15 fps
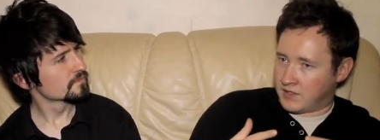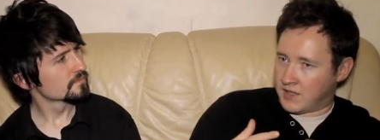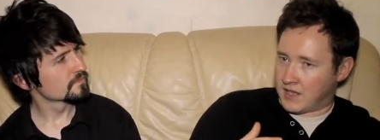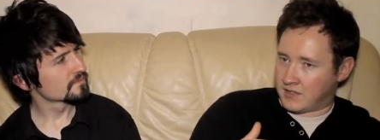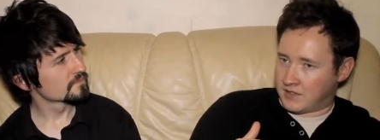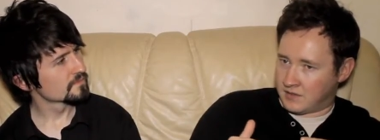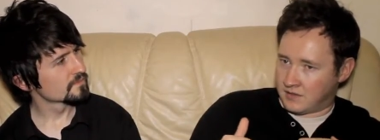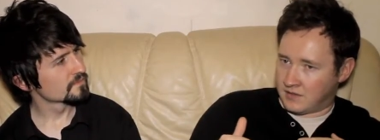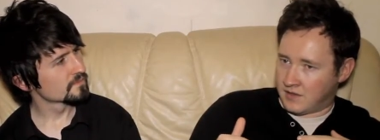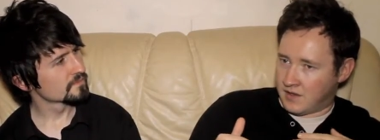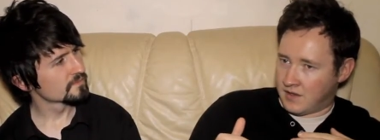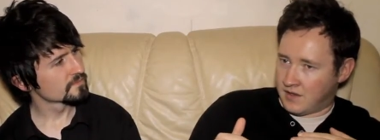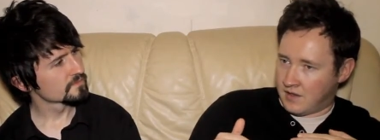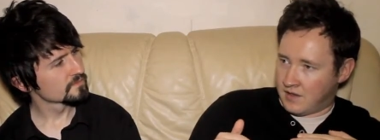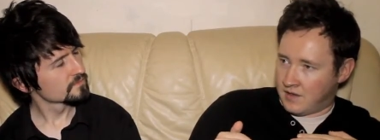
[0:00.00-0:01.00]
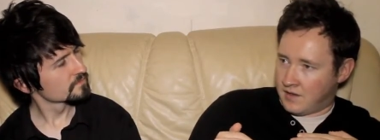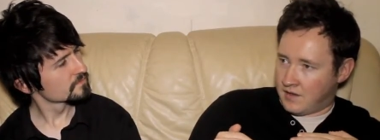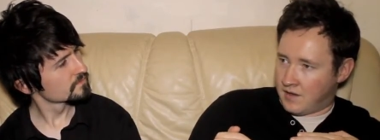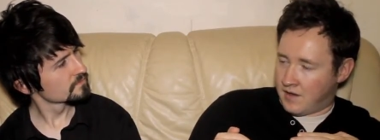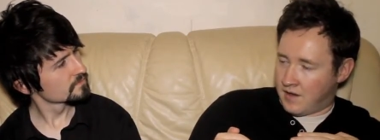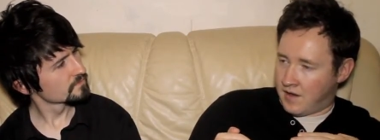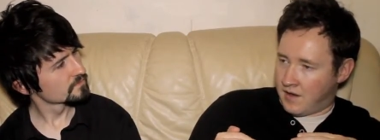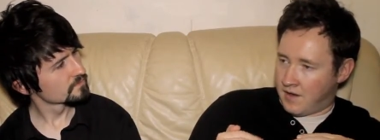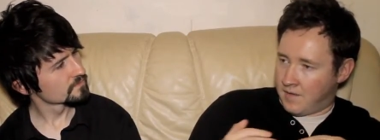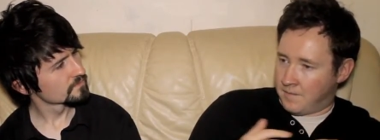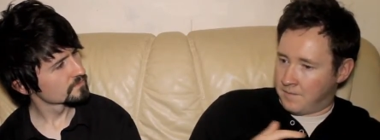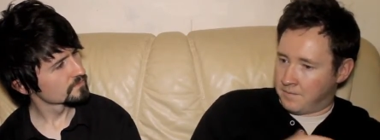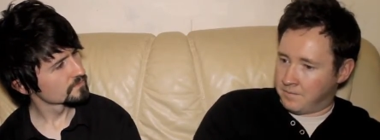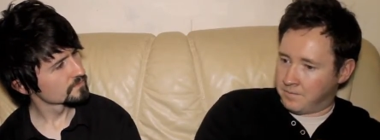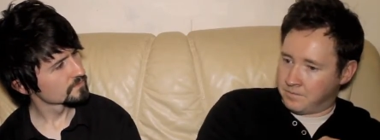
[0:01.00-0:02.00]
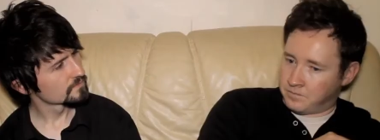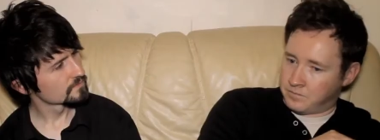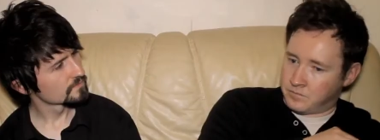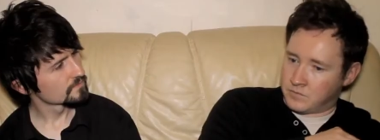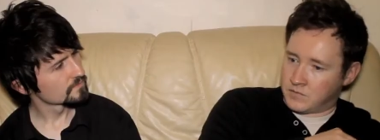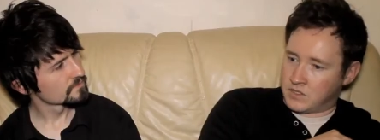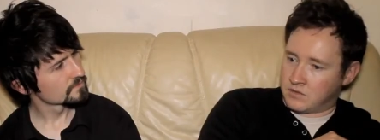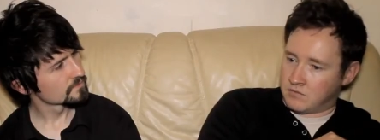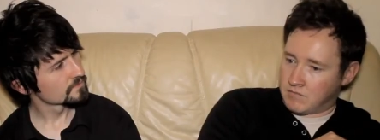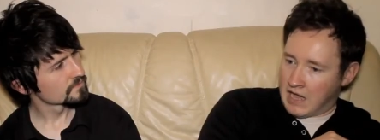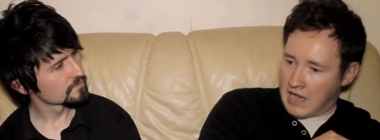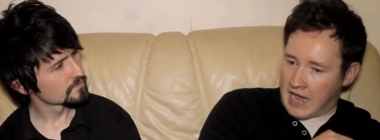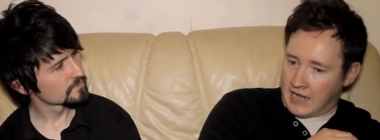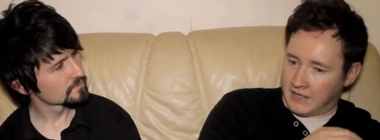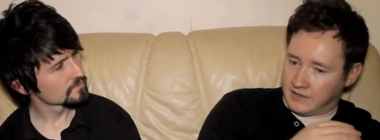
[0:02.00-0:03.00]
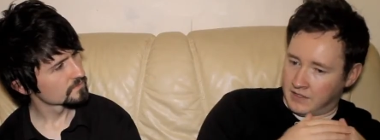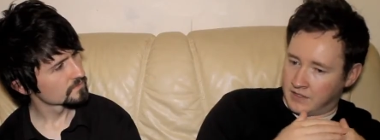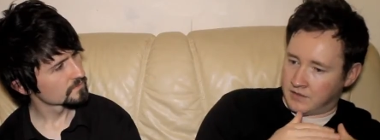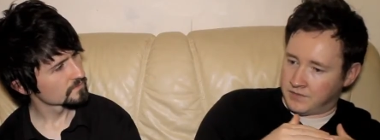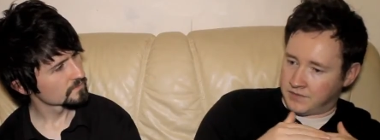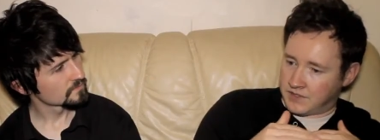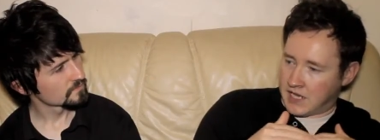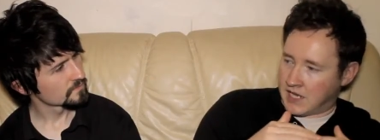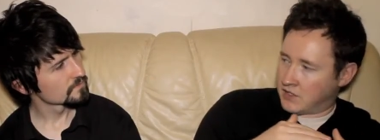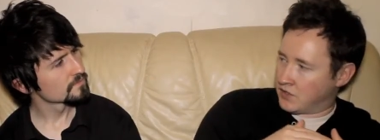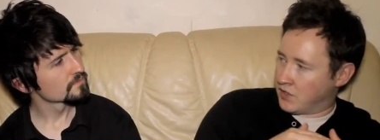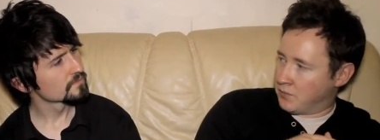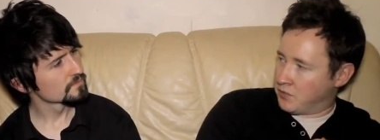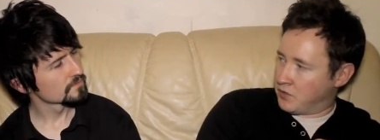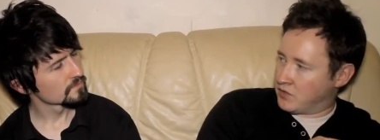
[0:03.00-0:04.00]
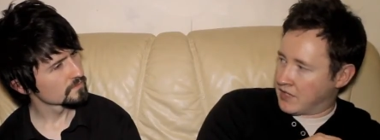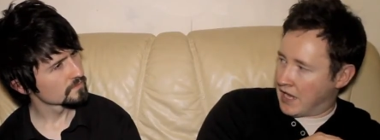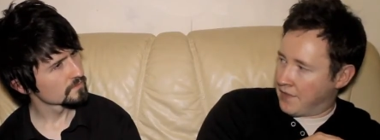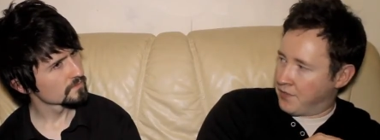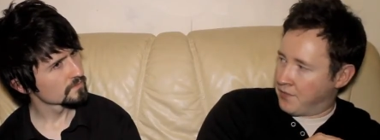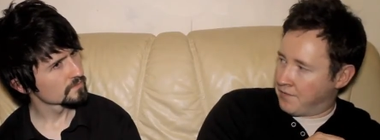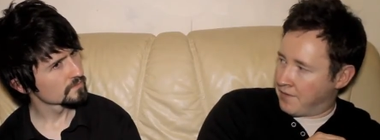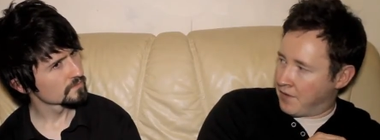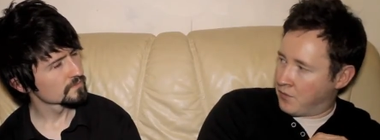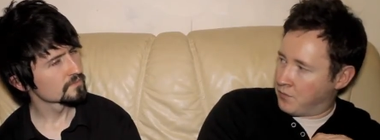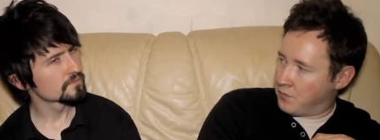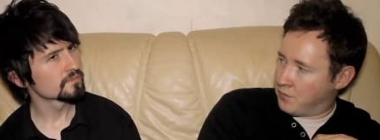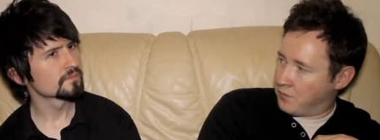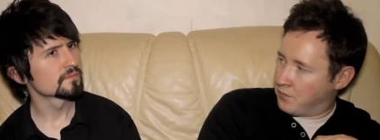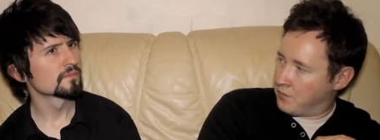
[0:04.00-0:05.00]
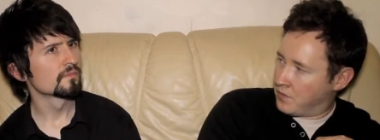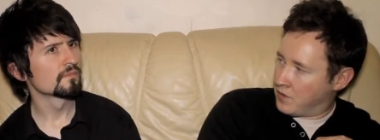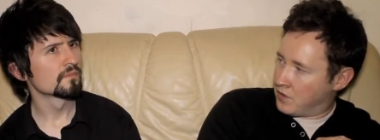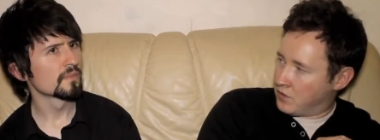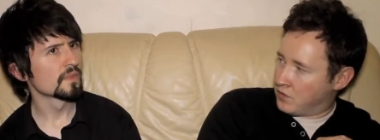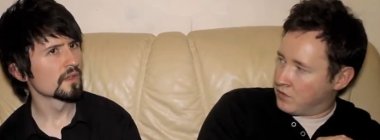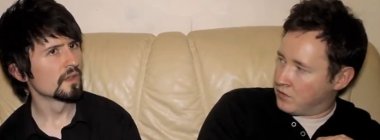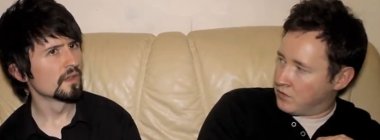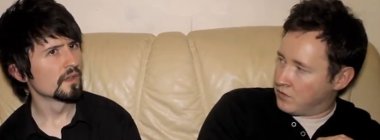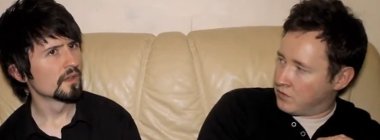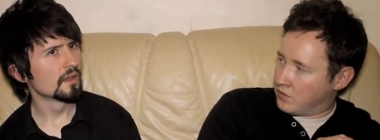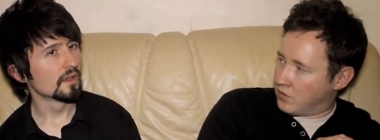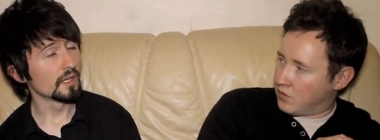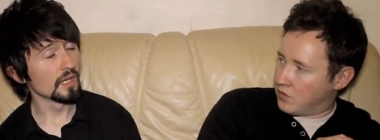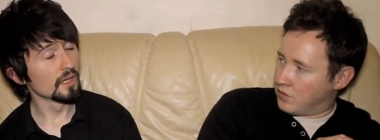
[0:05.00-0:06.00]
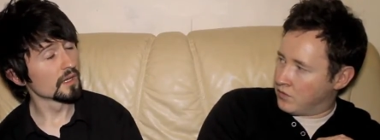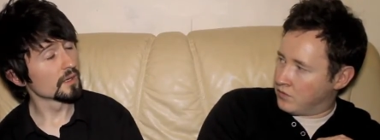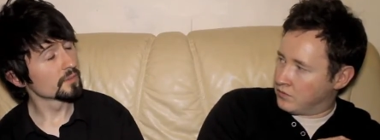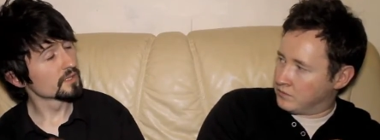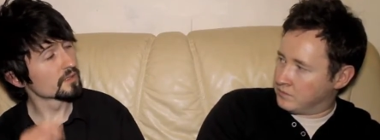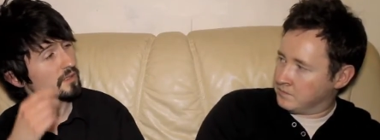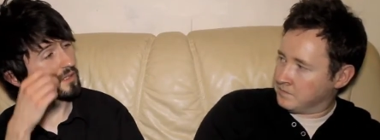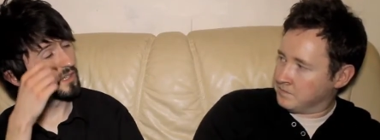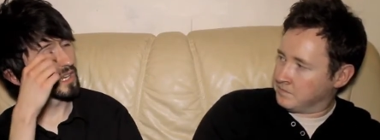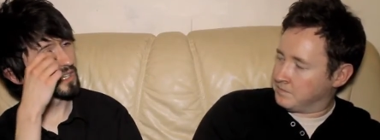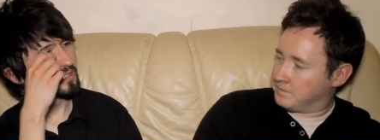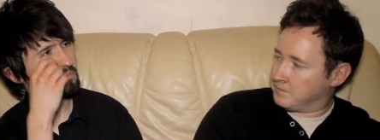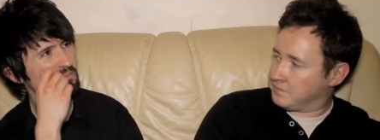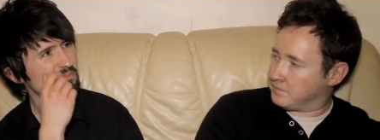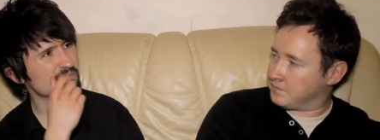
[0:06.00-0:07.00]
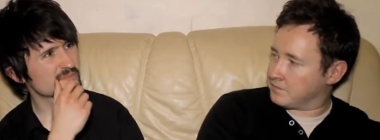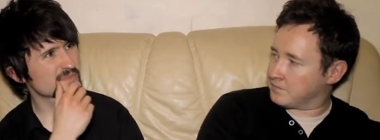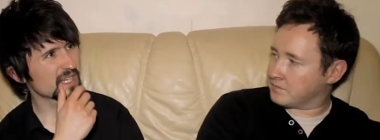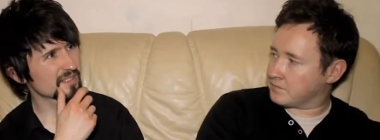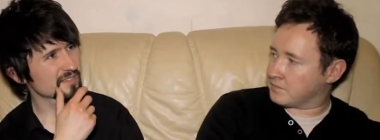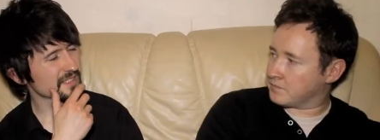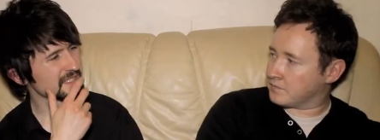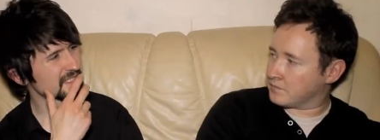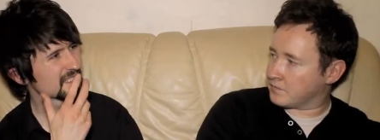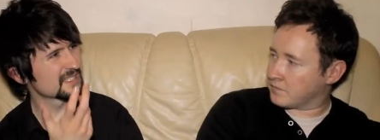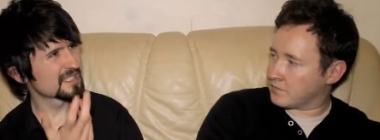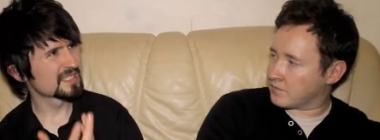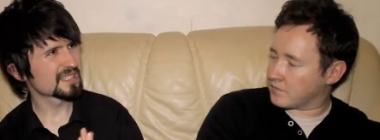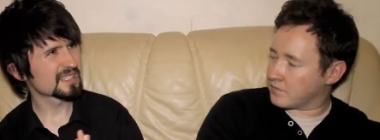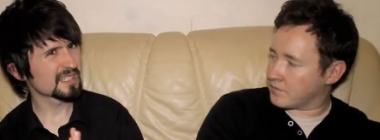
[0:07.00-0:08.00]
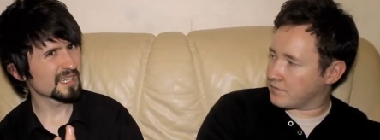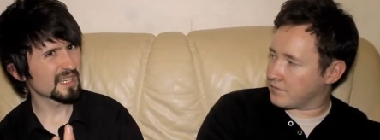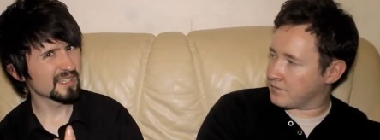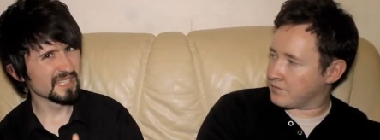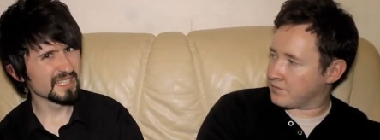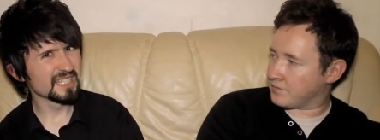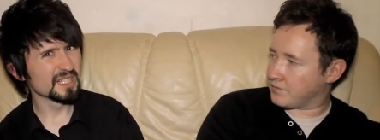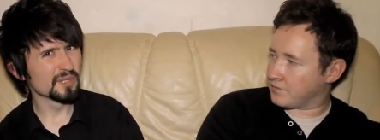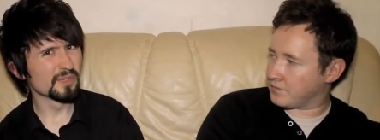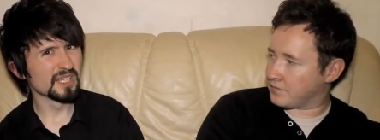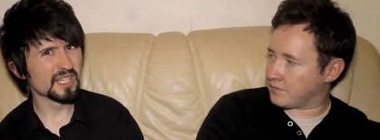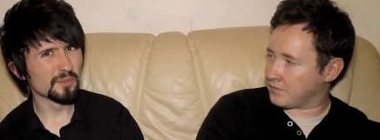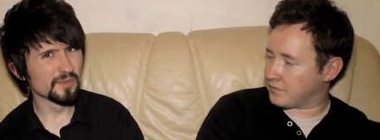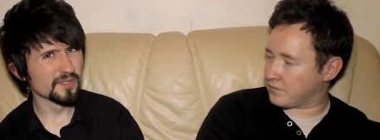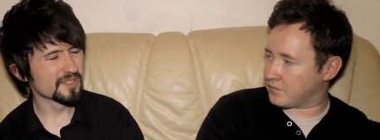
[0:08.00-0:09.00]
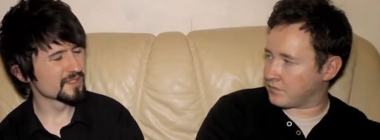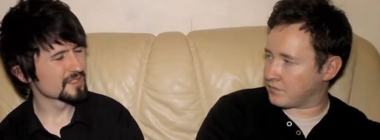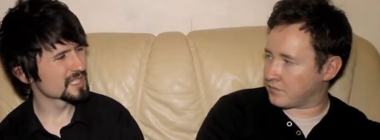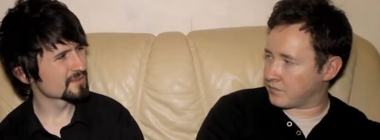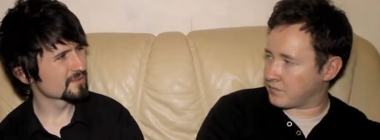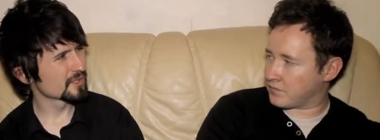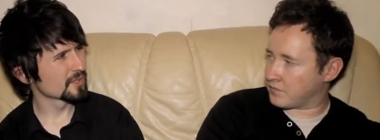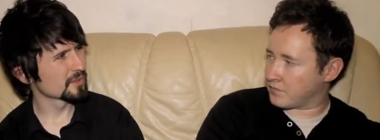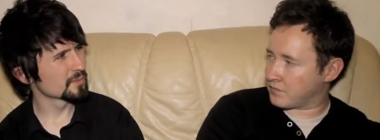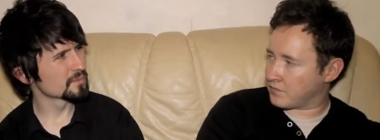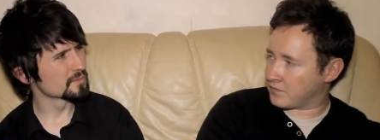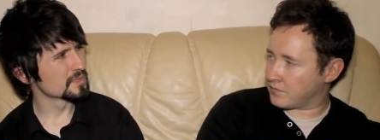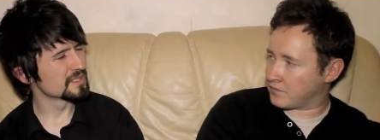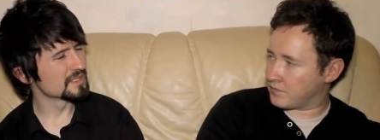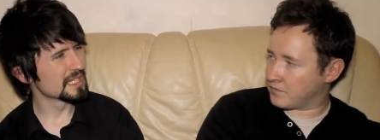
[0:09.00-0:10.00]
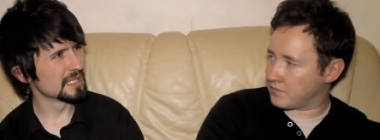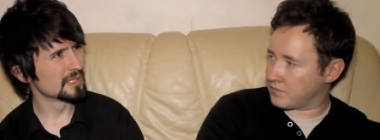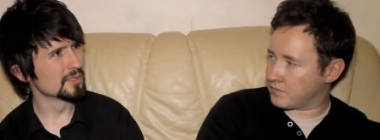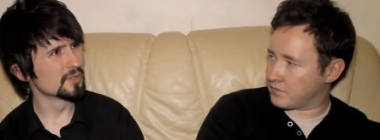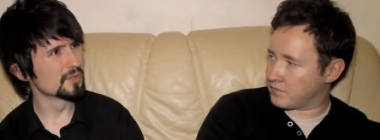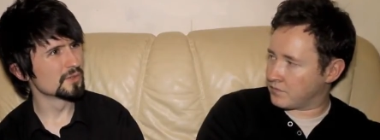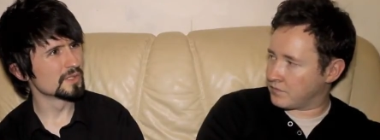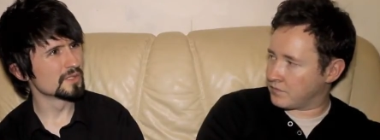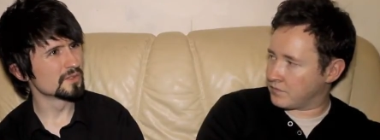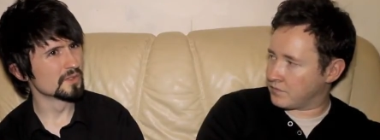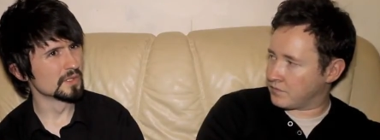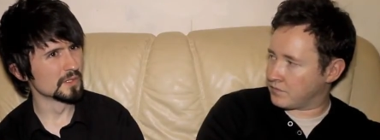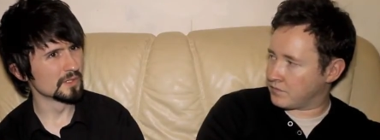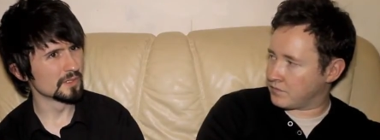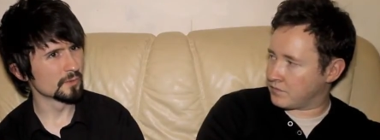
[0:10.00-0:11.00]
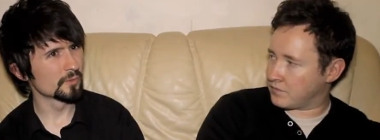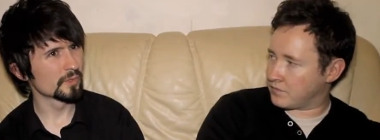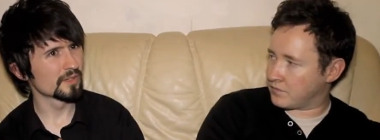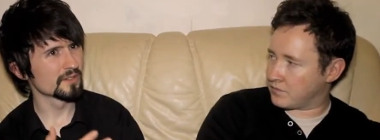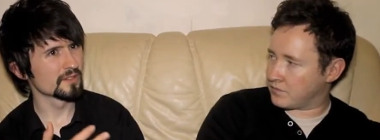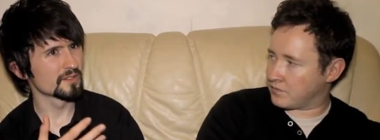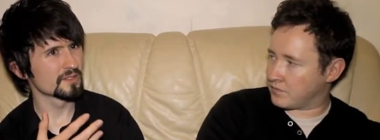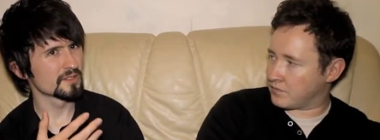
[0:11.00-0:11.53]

Speaker 1: this um, idea of sexual abuse in the film?
Speaker 2: Yeah, I mean, I, I, I think I think in a way coming to this film now, you know, where